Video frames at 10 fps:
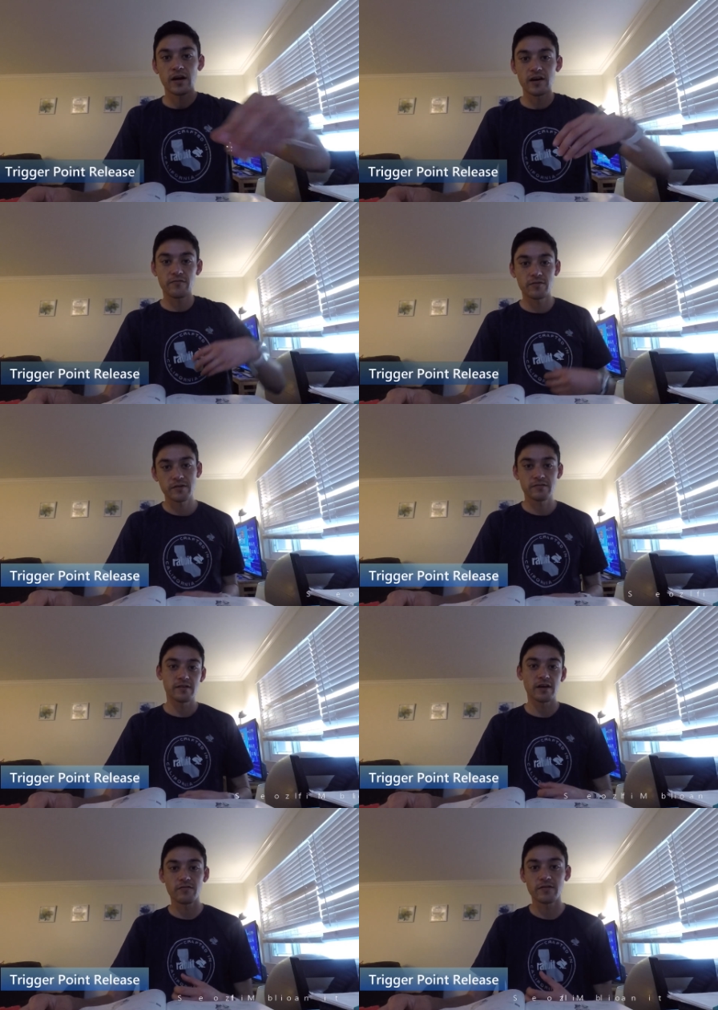Hi everyone, it's
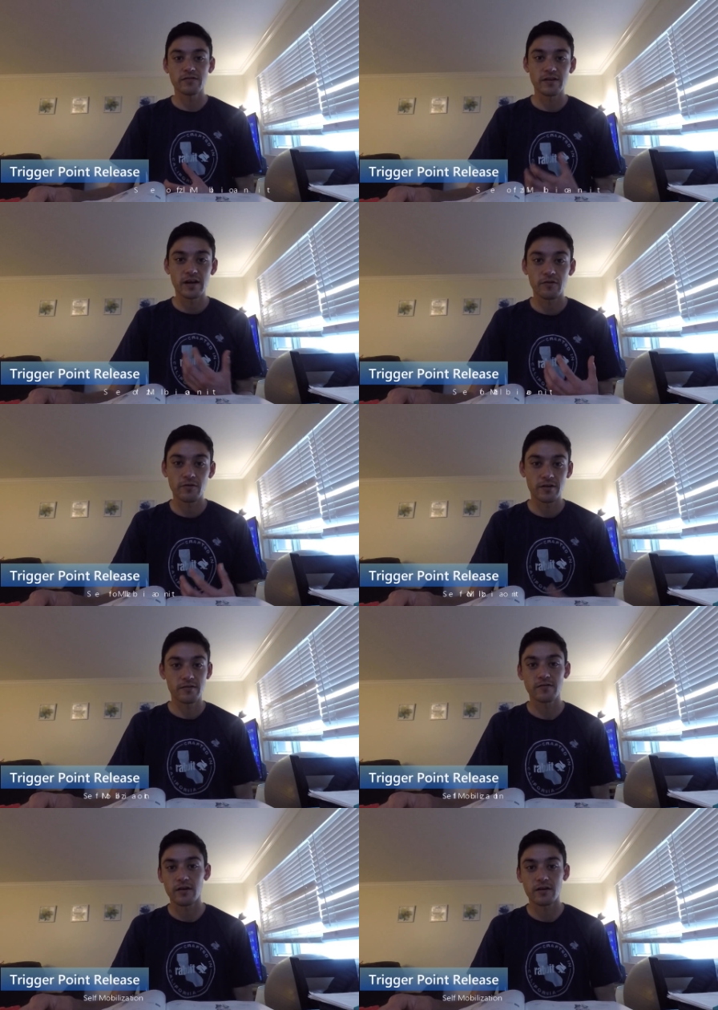David. Today I
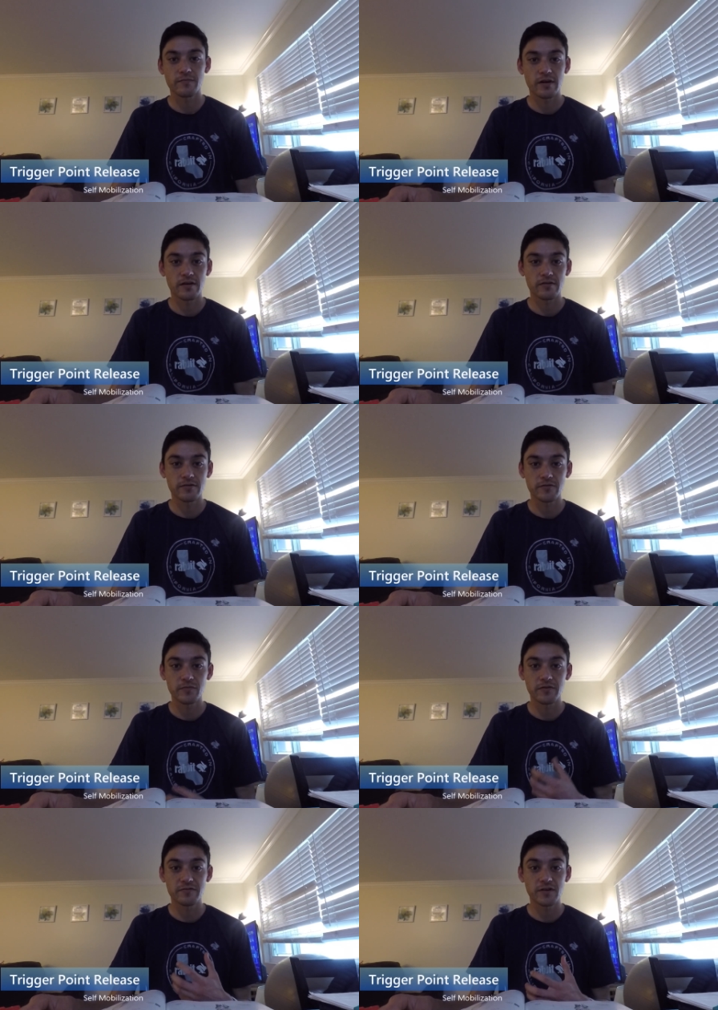wanted to talk about a
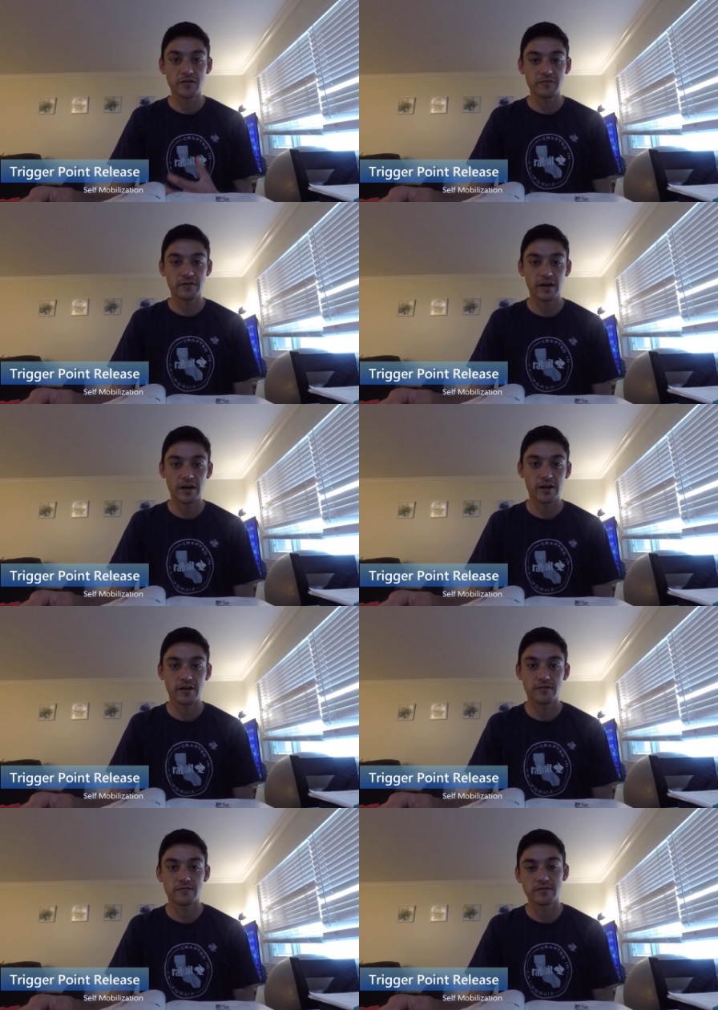little bit of
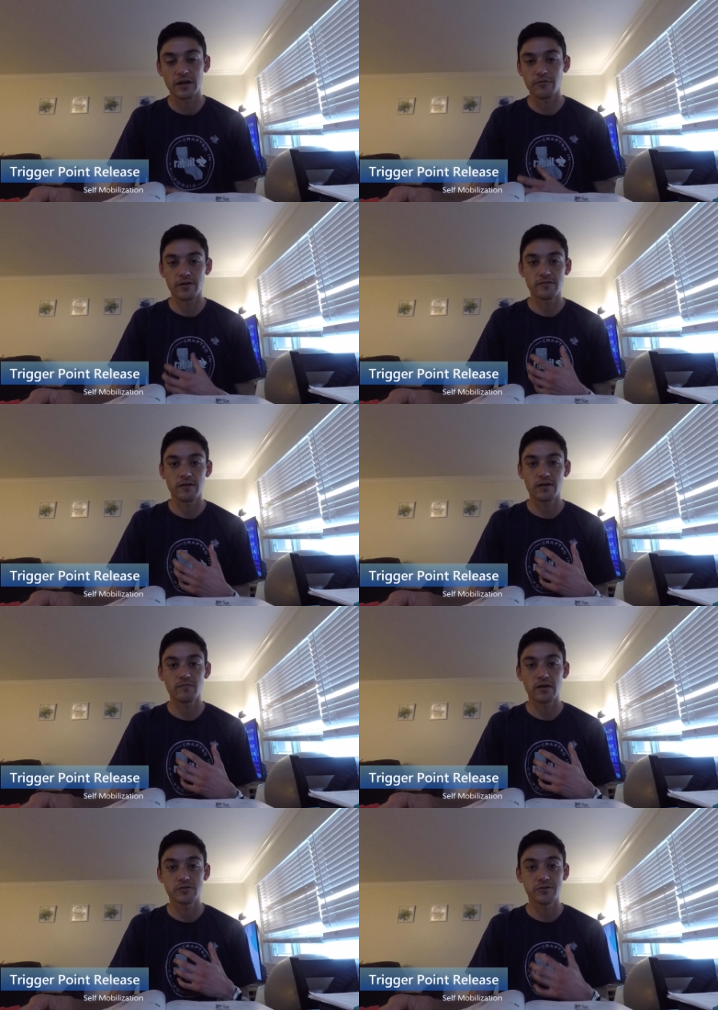self-care. Today we're going to talk
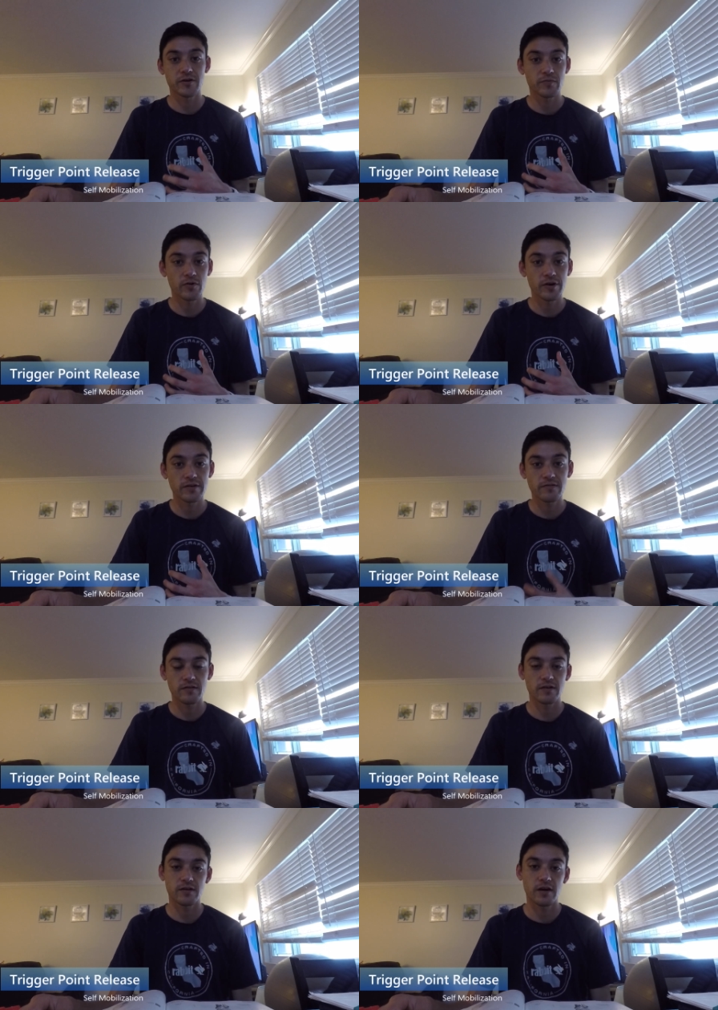about trigger
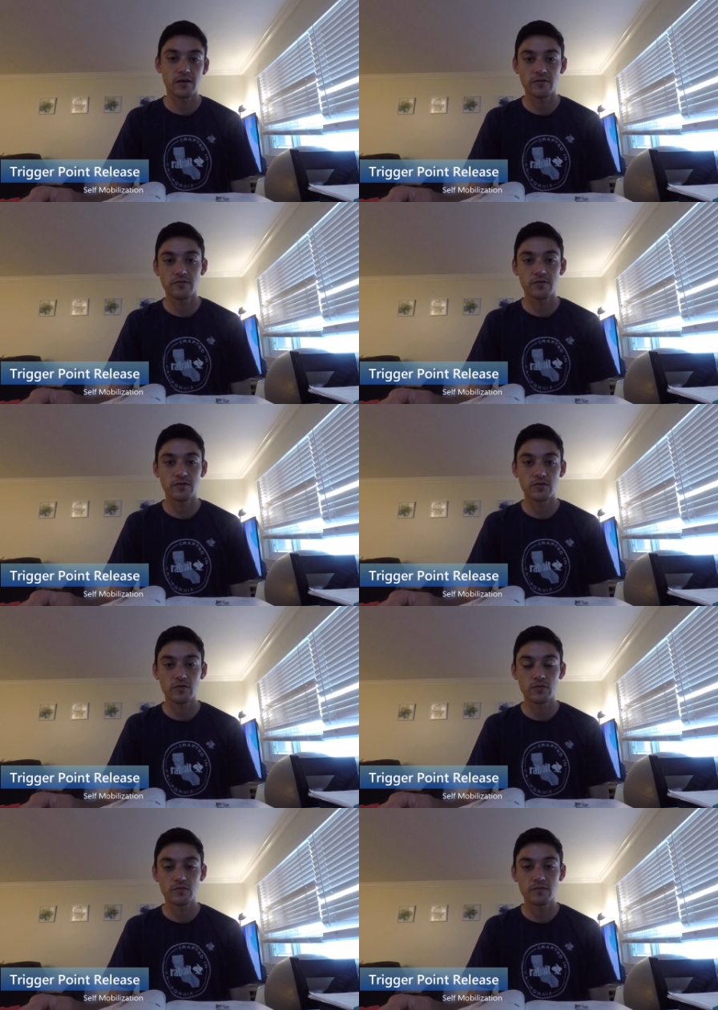points and how you can
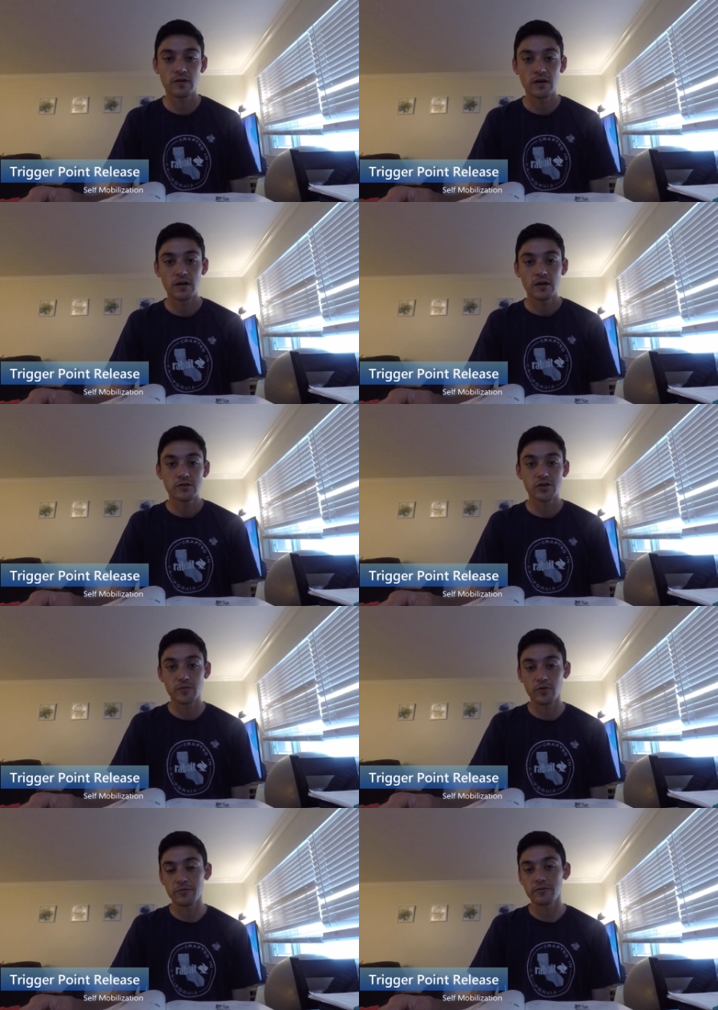use
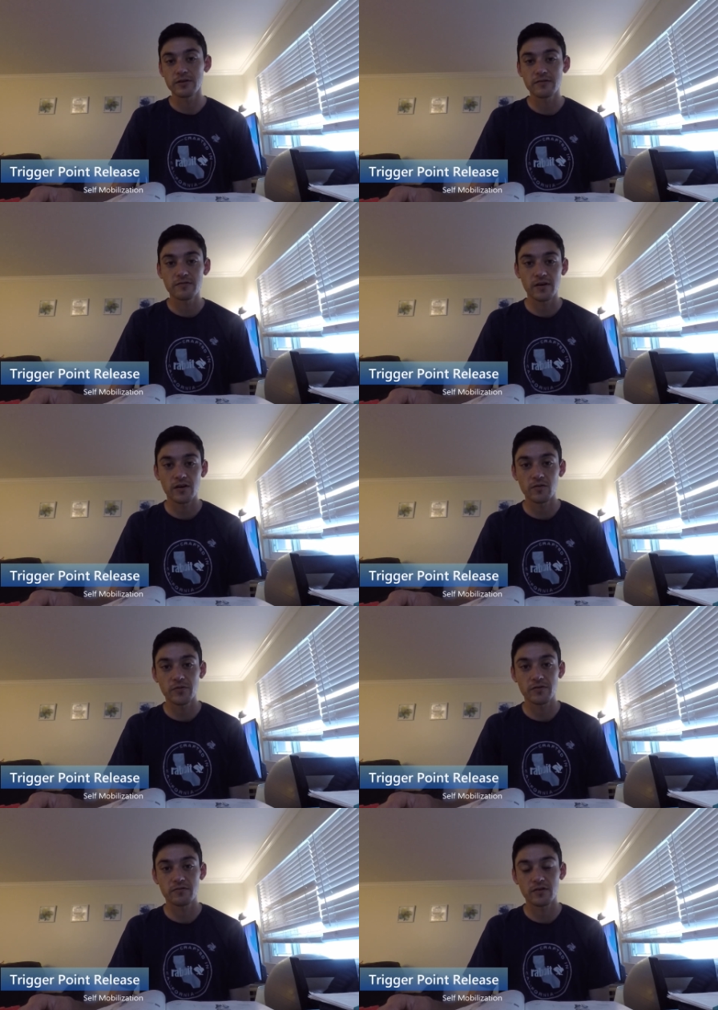trigger point release to
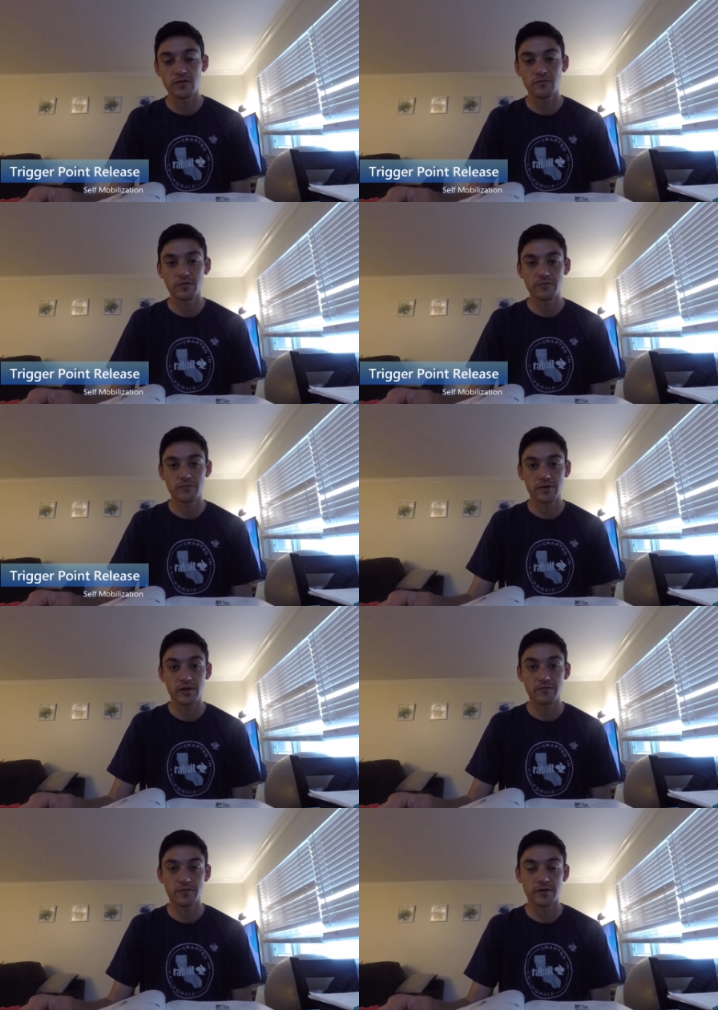help yourself with
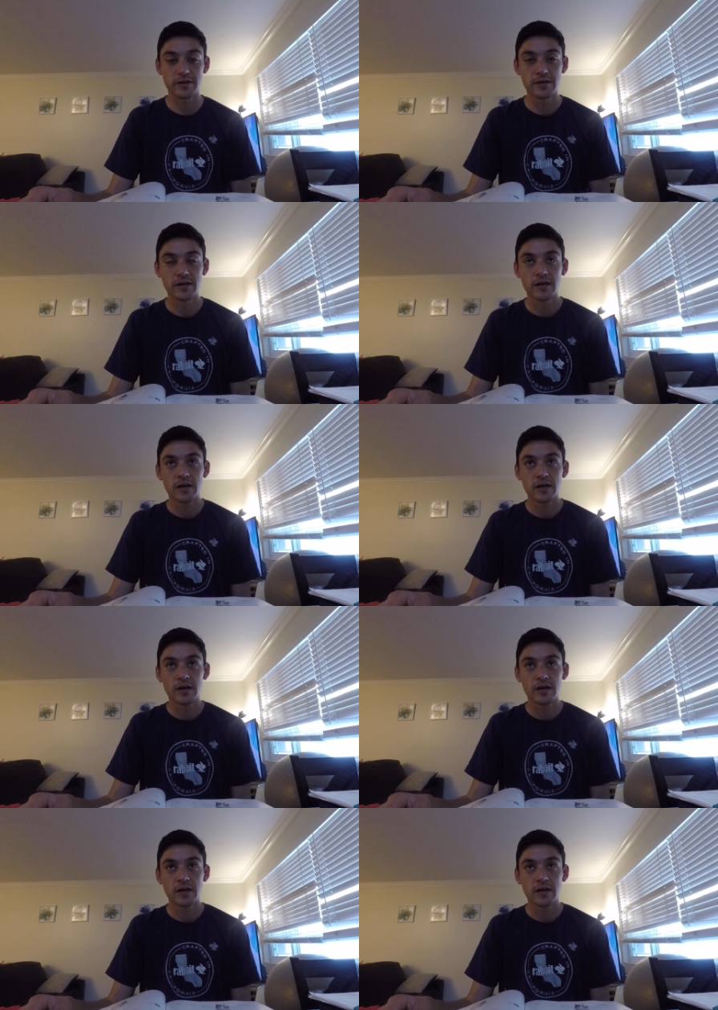recovery.